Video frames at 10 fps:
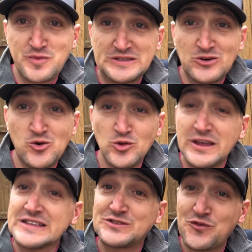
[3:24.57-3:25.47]
be
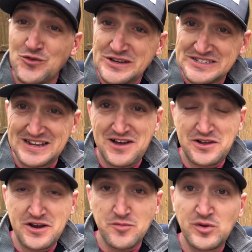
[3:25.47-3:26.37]
told, it's freezing out
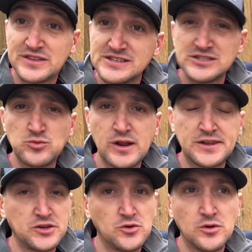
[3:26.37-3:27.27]
here, but this is what I
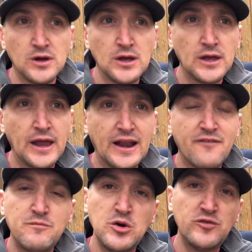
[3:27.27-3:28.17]
do. And
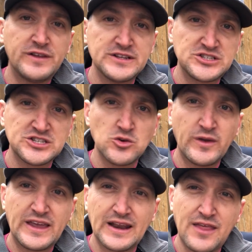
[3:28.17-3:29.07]
I've moved it just so we
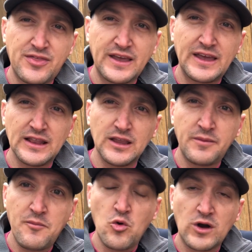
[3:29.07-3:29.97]
can, I think, get a little
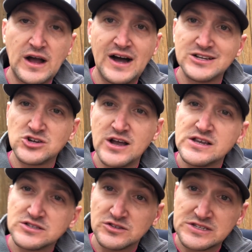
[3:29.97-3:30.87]
bit more
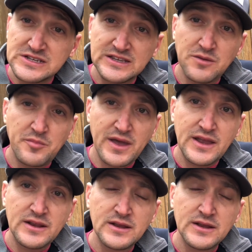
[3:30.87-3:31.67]
contrast on seeing the bait.